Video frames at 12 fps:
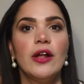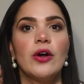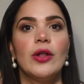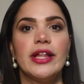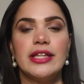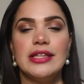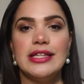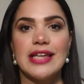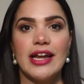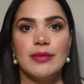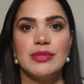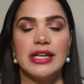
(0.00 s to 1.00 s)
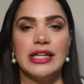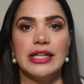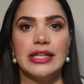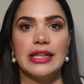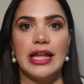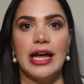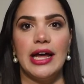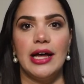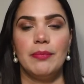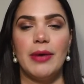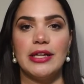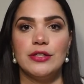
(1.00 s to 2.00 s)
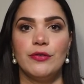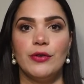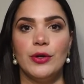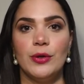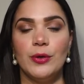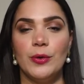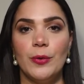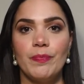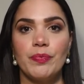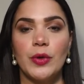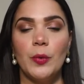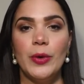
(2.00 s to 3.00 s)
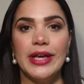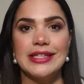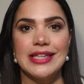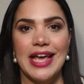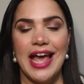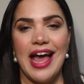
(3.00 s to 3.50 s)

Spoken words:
collecting these items in the past few weeks.